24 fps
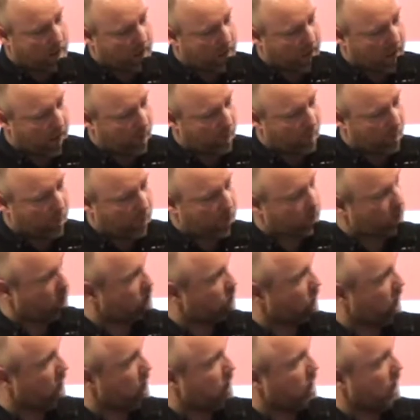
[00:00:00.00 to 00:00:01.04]
Um, so
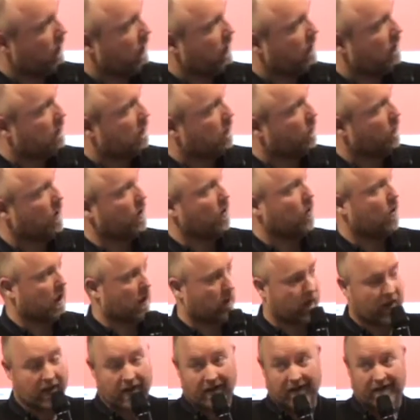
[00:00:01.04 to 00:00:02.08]
it's Swipii. We're not going
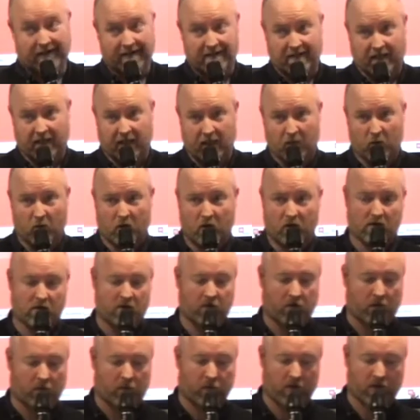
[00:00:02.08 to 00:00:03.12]
to win any design awards,
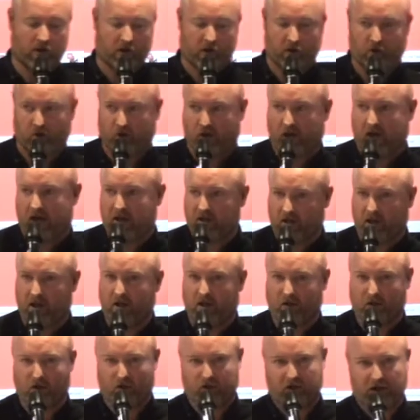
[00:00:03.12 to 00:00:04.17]
so I'm just going to show you actually you
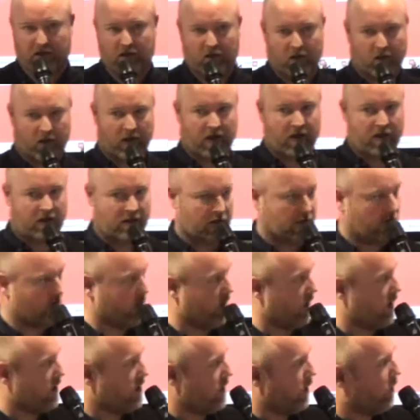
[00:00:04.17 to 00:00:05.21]
can do this quite
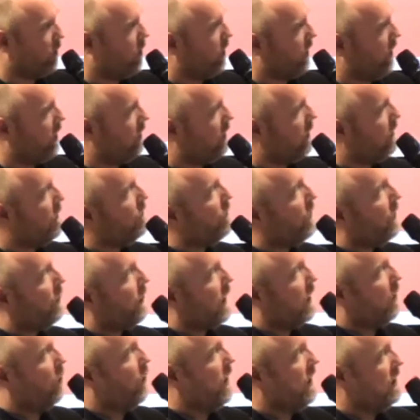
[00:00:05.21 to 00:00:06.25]
quite simply.
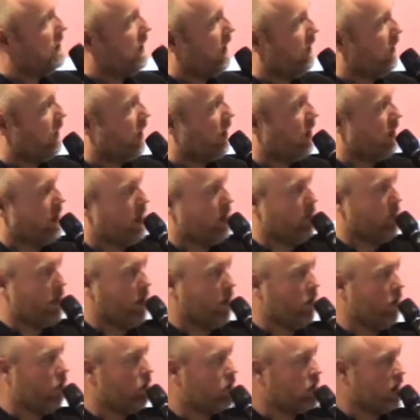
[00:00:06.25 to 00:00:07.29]
We send out
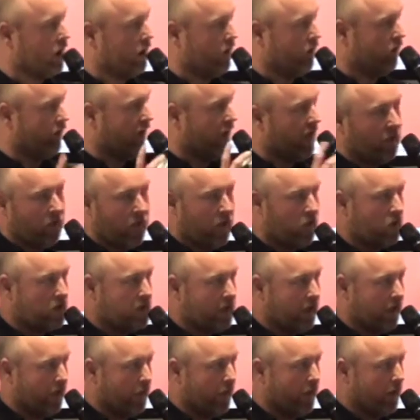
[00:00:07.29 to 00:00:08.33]
emails that are very well
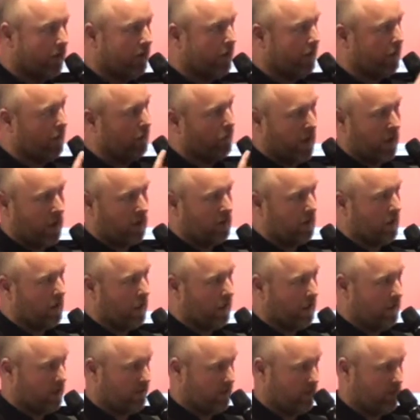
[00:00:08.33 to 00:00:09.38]
segmented and
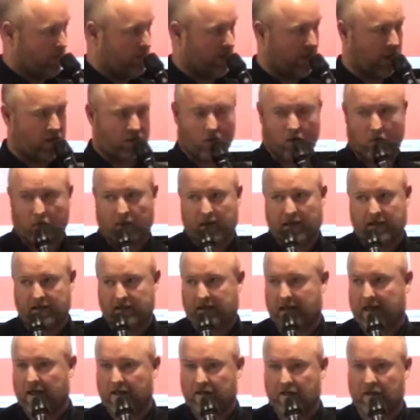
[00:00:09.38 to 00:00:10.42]
personalised based on
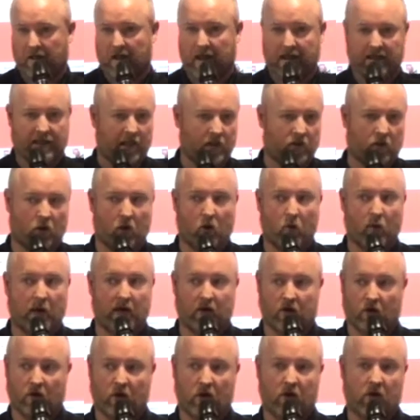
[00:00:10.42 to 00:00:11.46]
past action. That's actually all
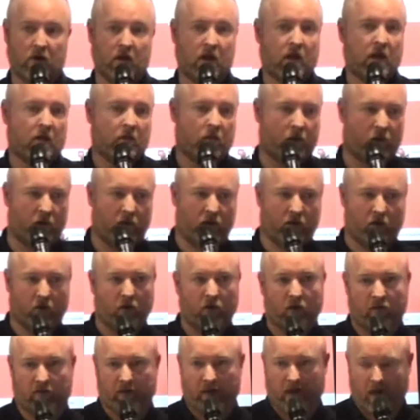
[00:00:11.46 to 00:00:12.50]
we do, but we
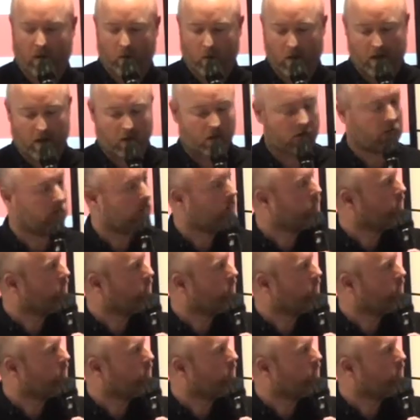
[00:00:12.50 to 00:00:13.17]
do it very well.